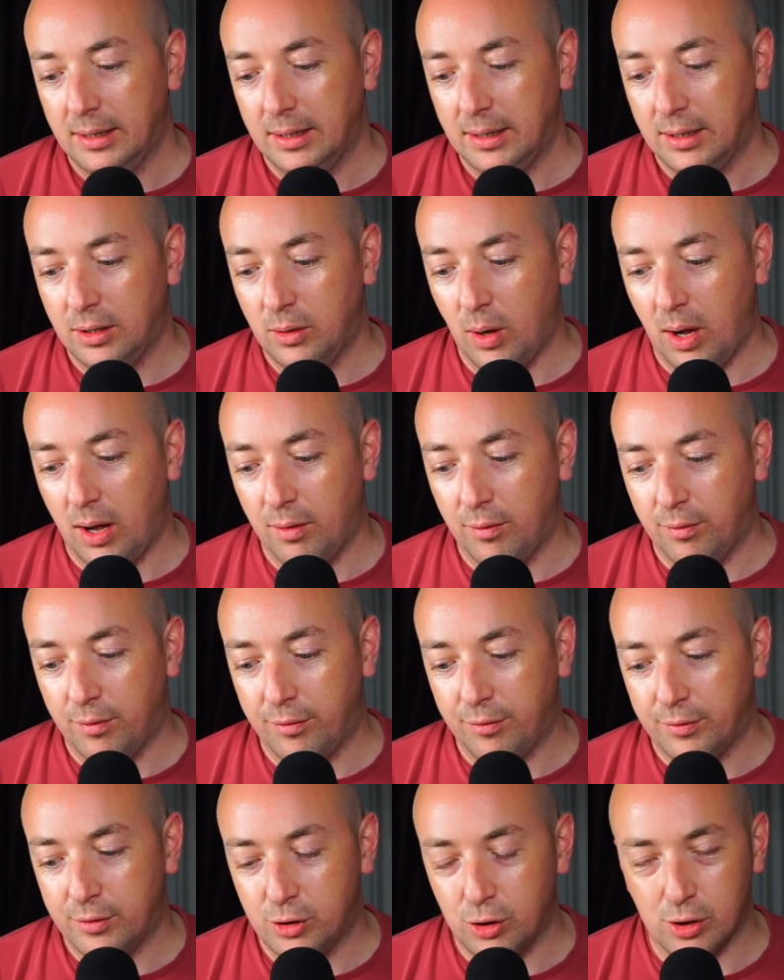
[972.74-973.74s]
You
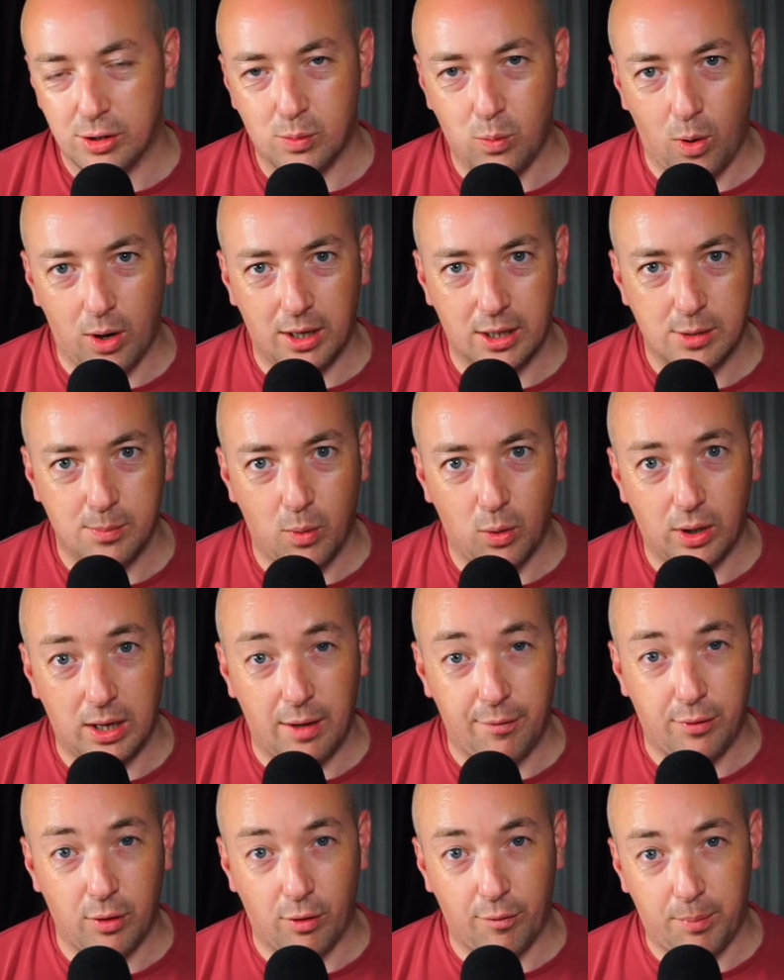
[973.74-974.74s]
have just wattage mode.
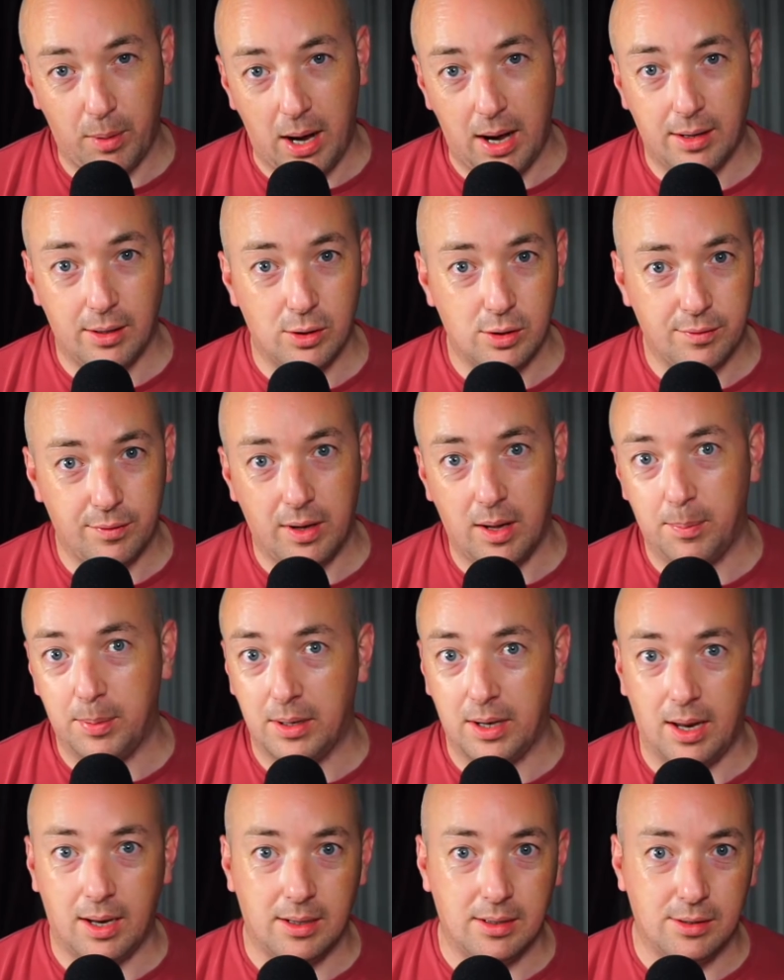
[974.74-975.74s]
If you're brand new to vaping
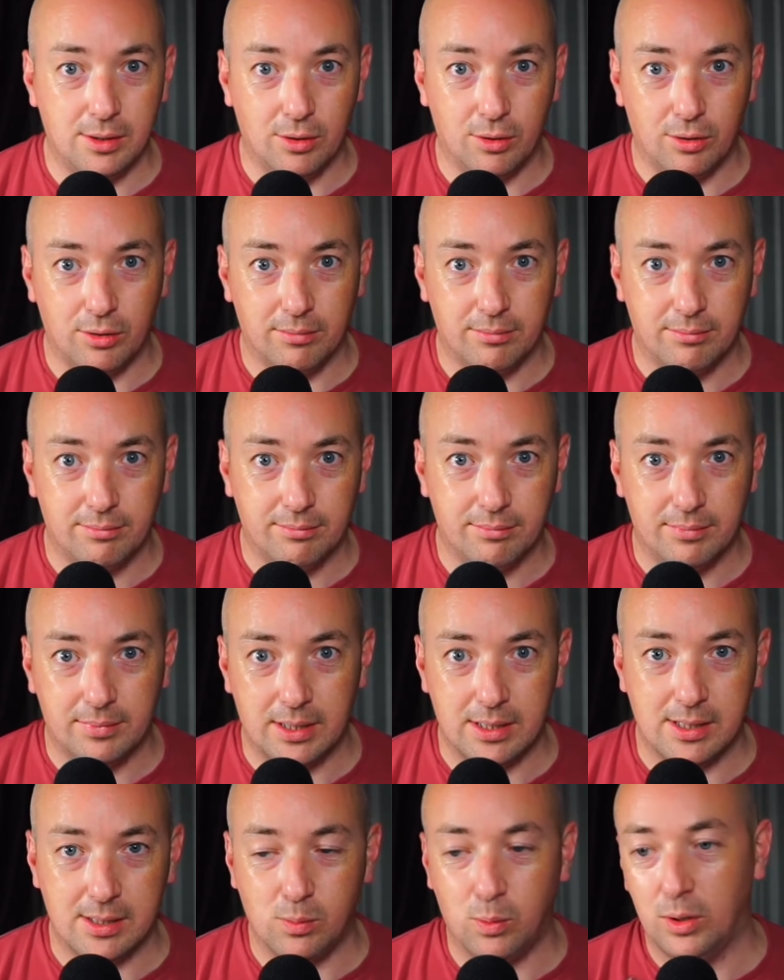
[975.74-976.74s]
and
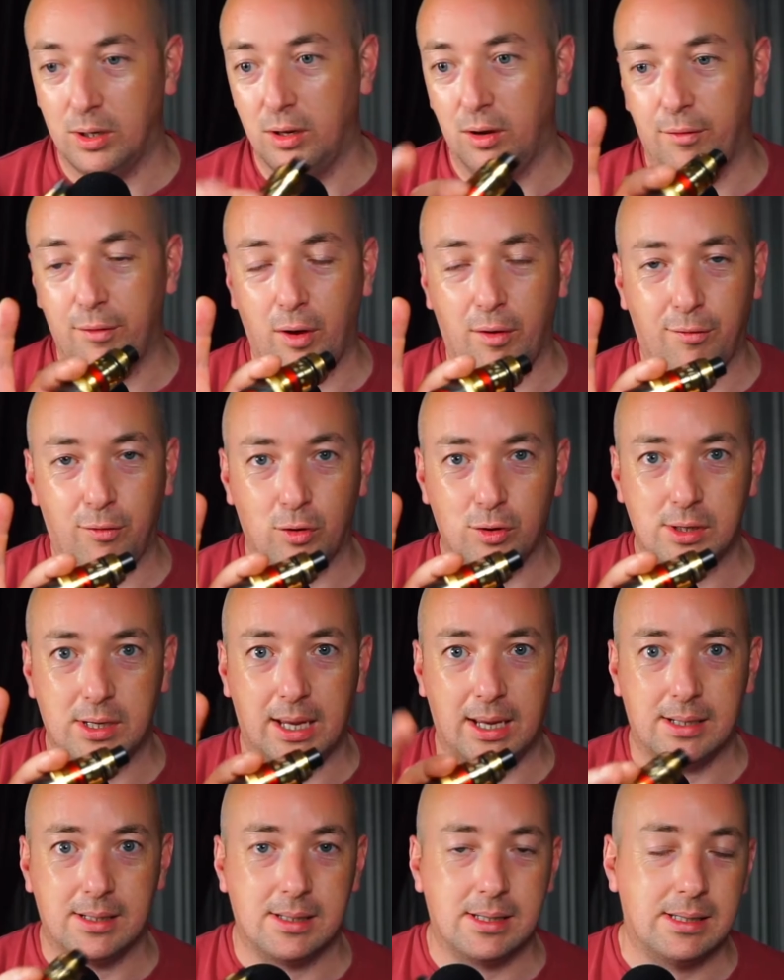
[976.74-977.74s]
this is one of your first
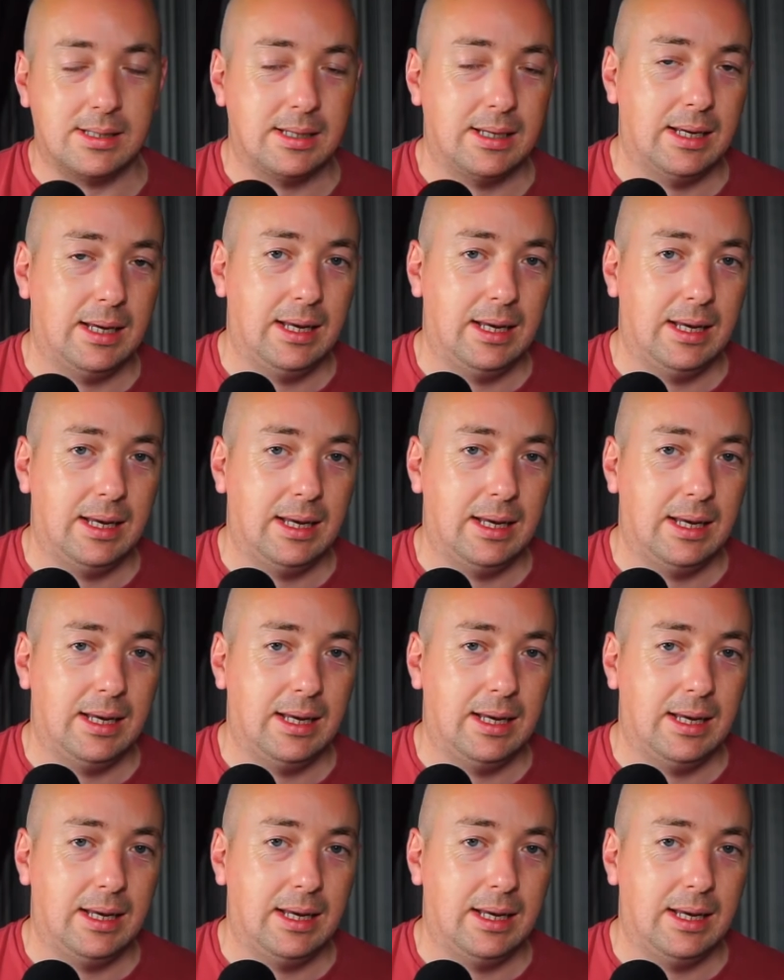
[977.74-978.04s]
kits,